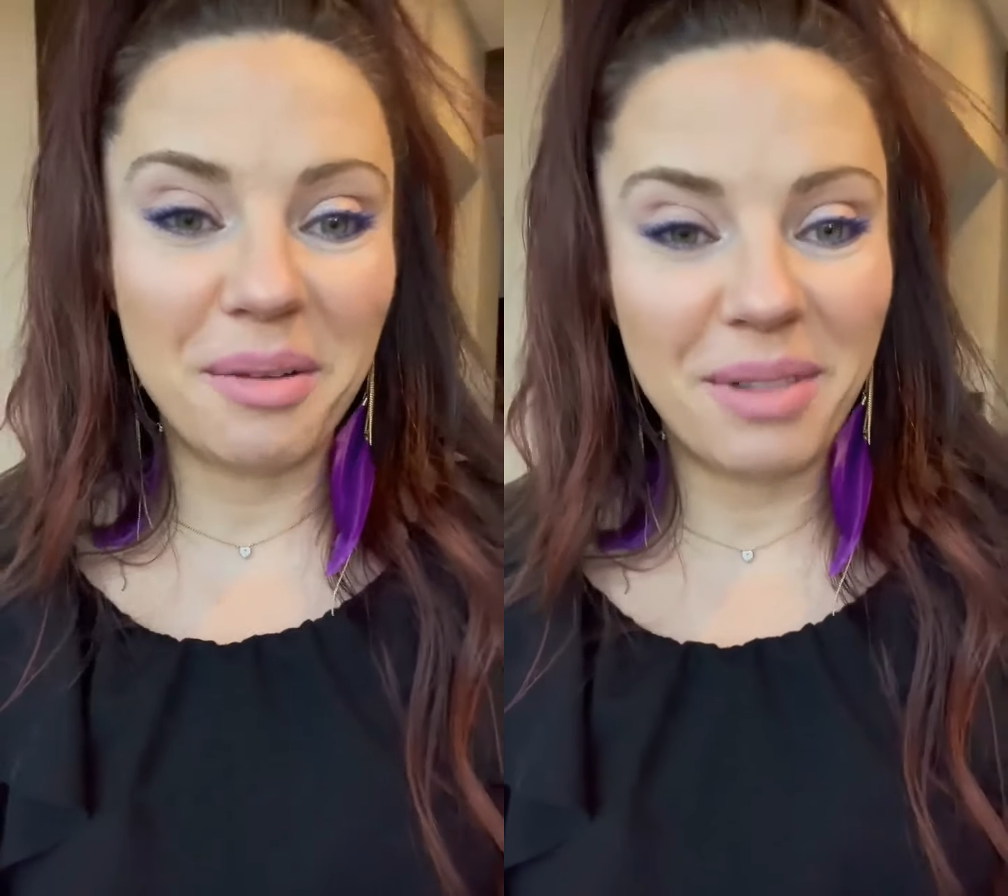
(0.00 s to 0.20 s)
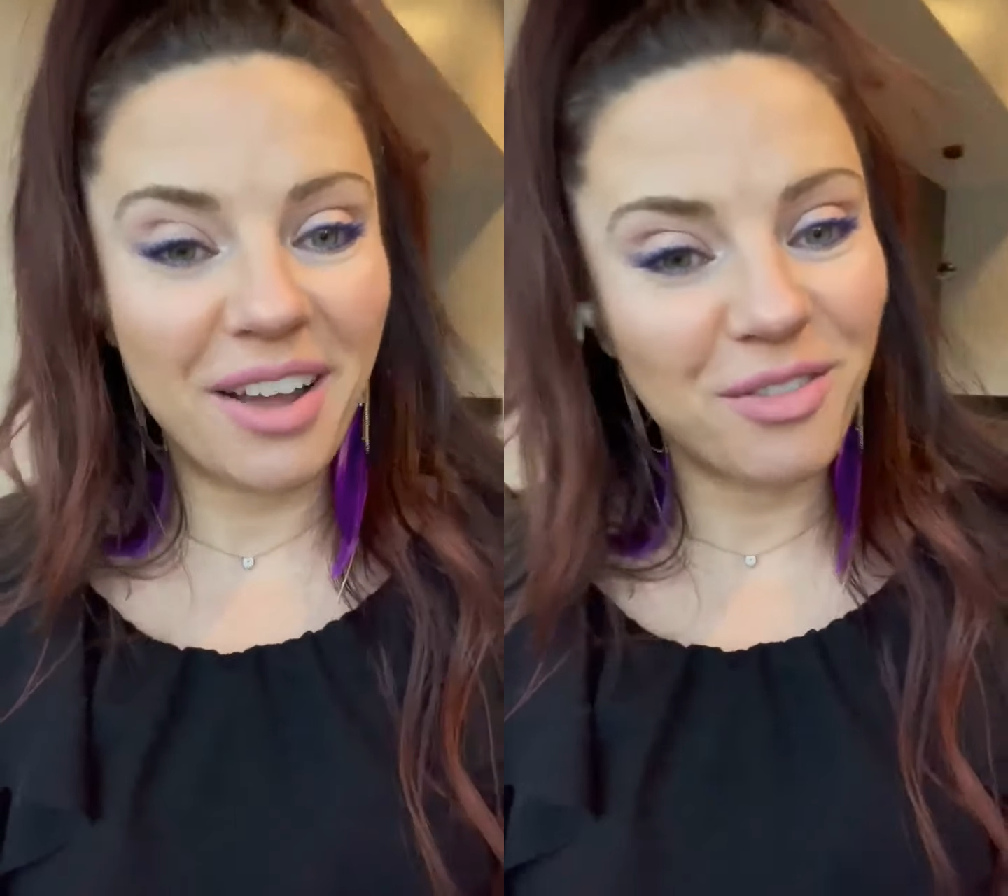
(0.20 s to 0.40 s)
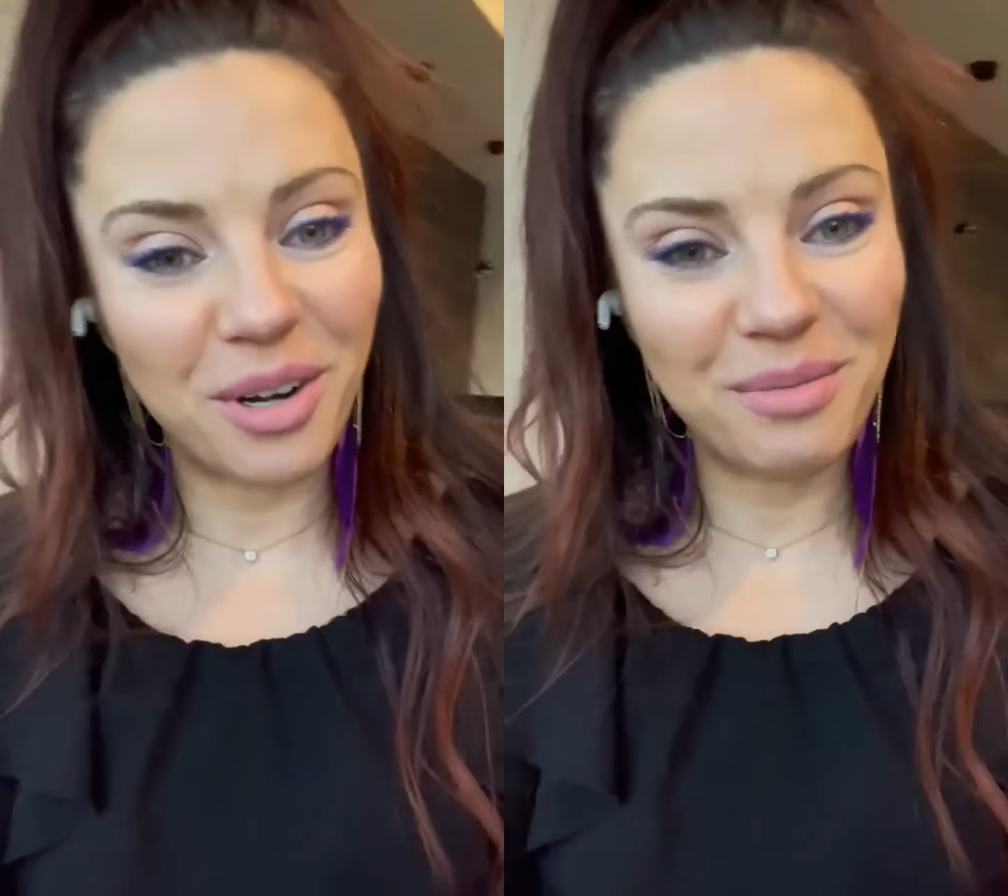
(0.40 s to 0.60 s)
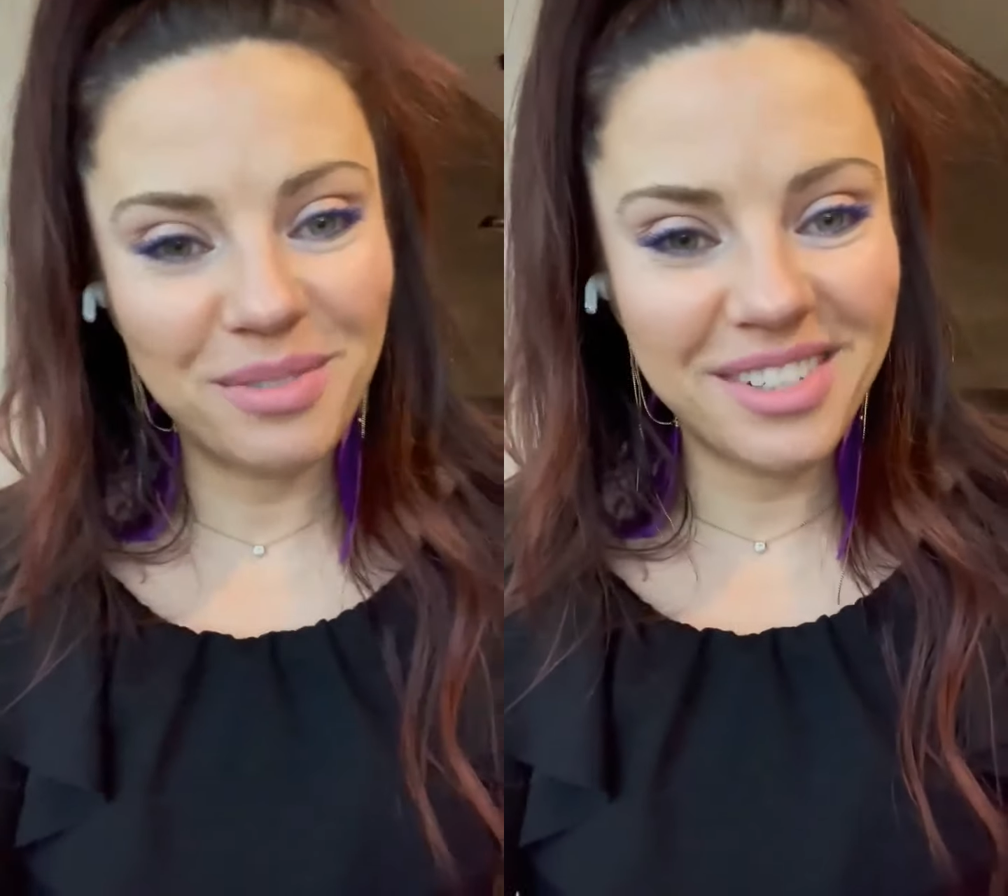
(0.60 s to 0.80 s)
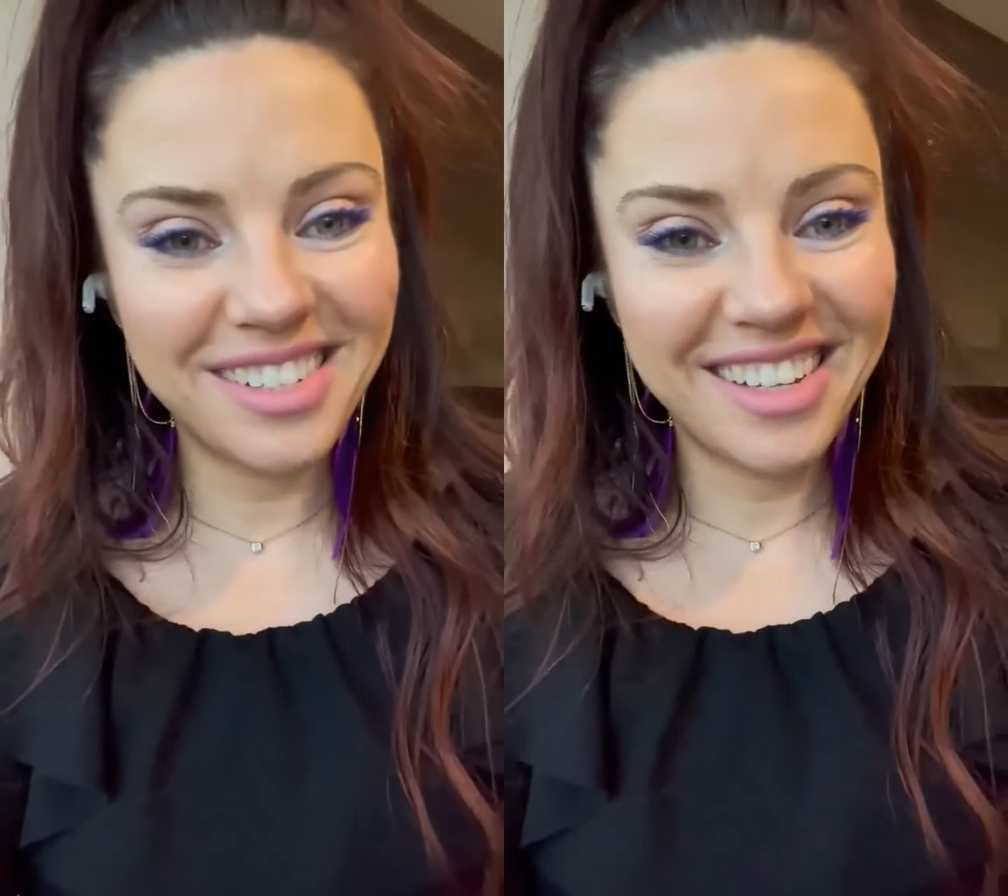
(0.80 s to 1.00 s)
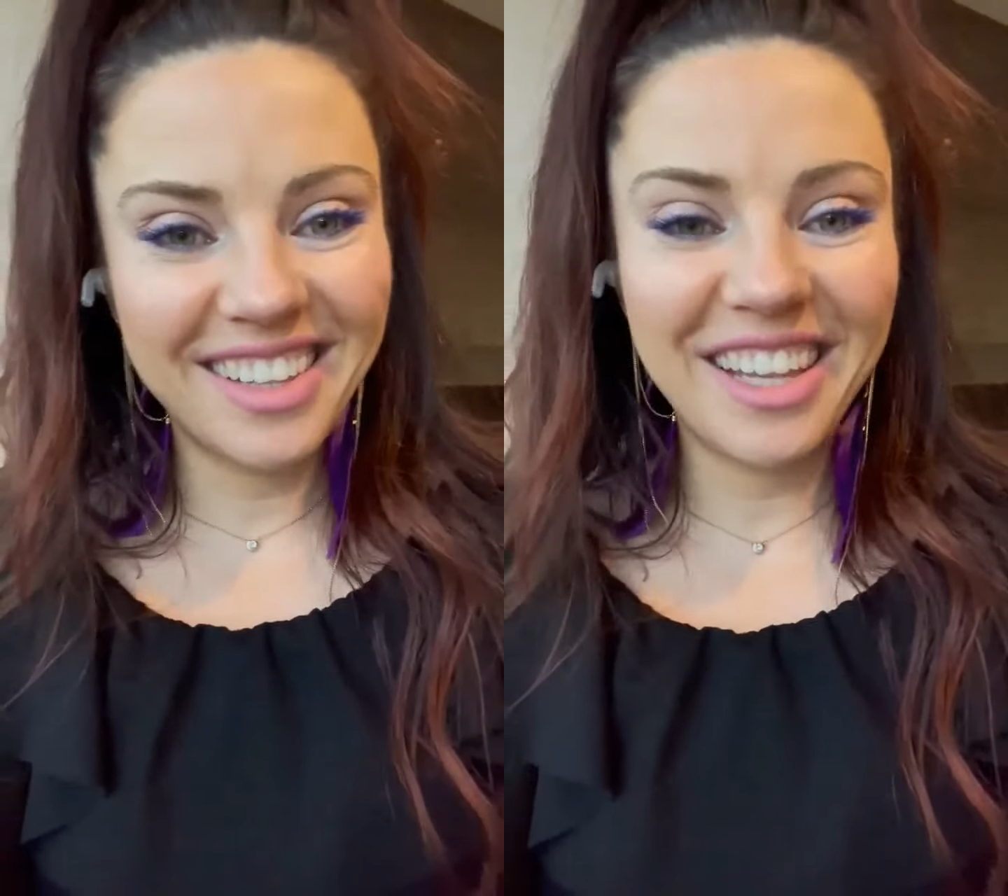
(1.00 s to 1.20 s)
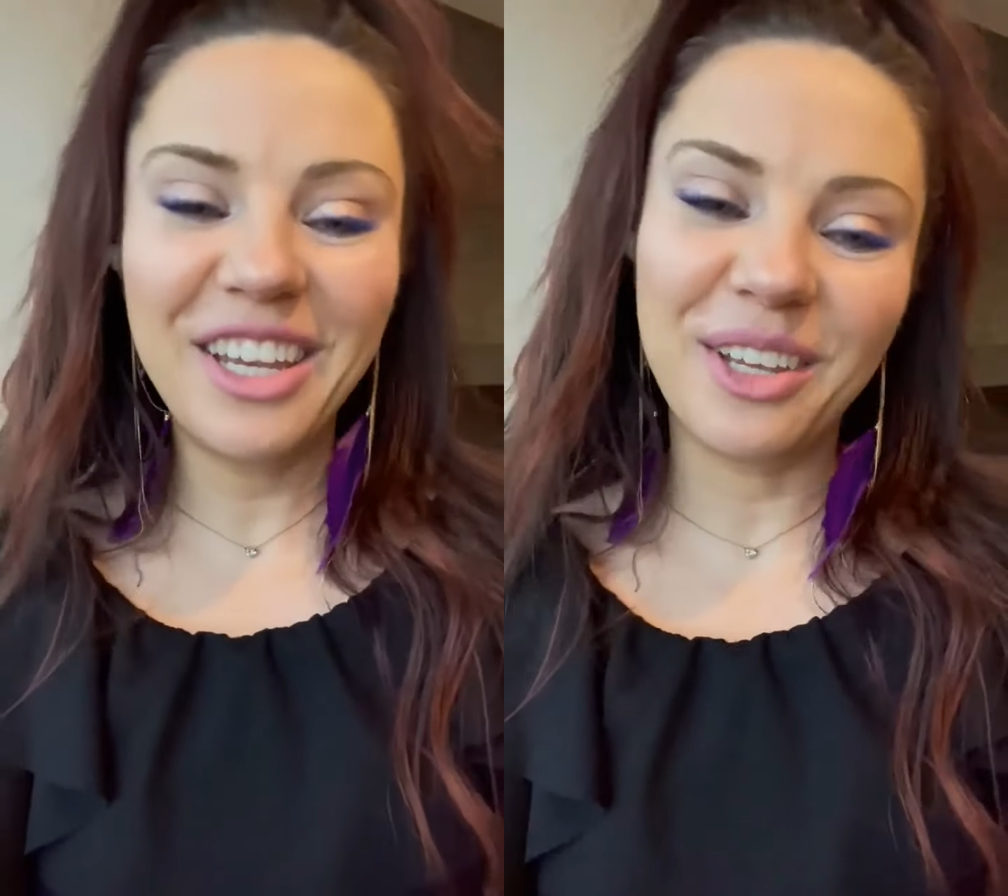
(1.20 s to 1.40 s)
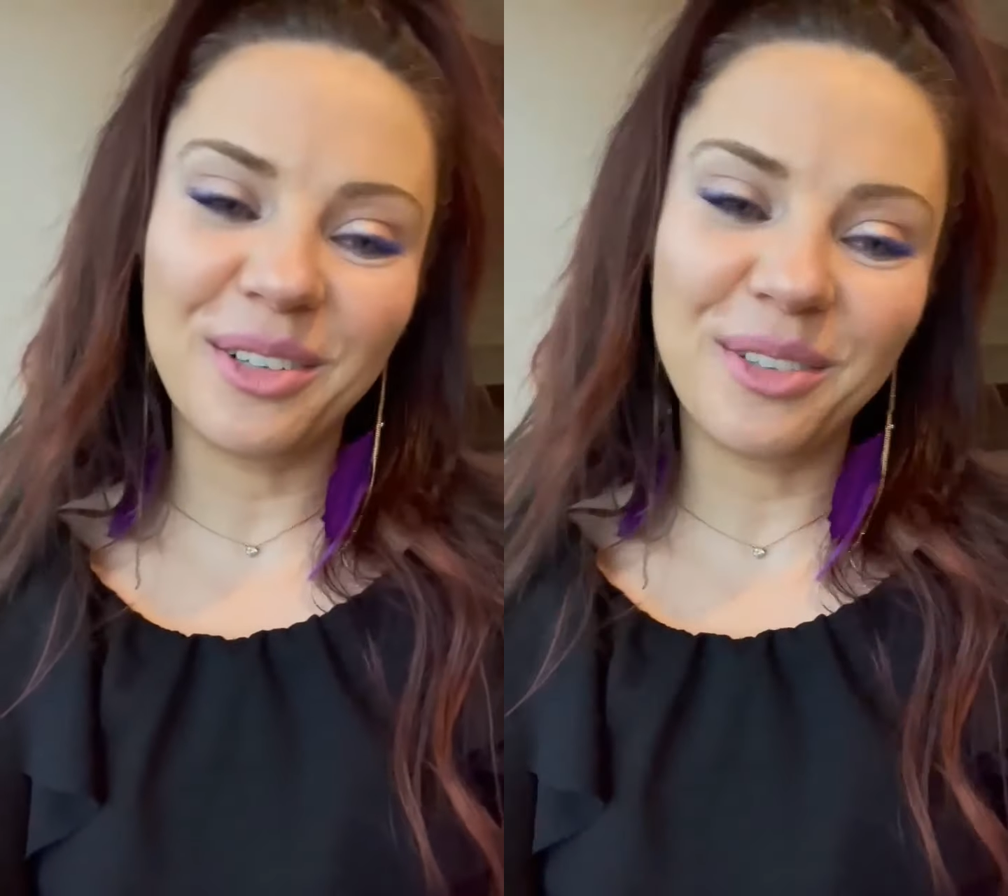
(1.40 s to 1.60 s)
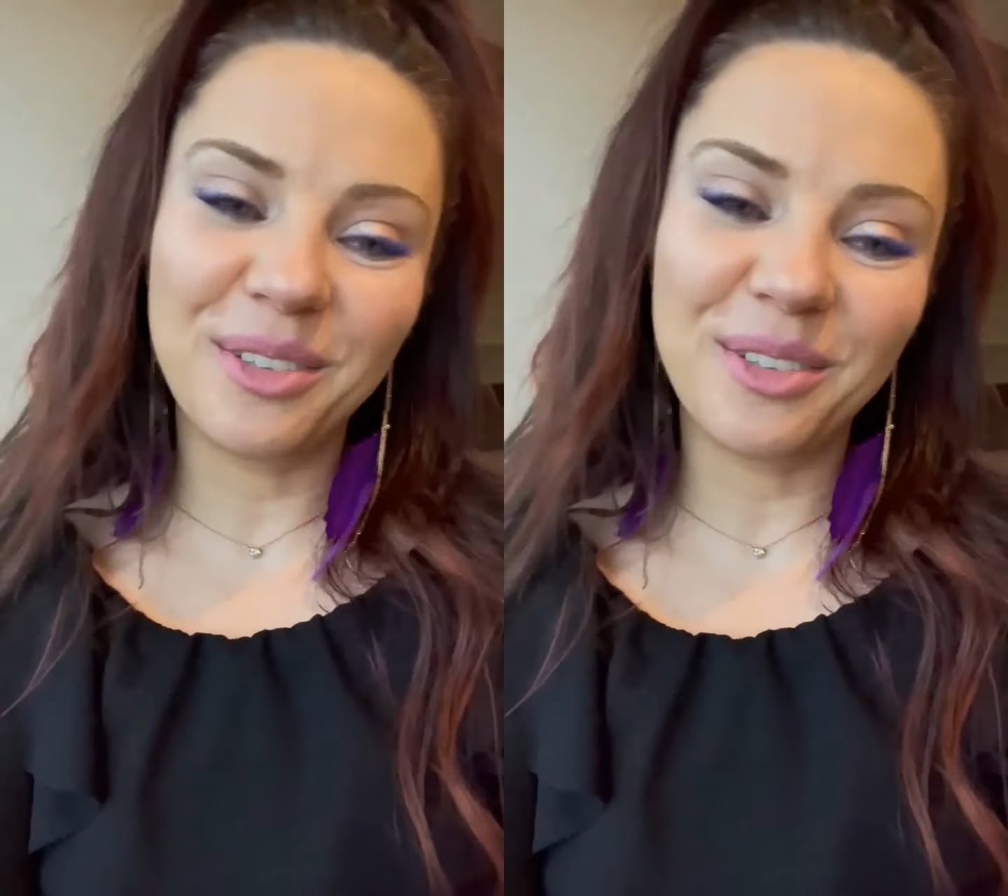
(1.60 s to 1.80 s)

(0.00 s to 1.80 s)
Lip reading: platforms. Thank you.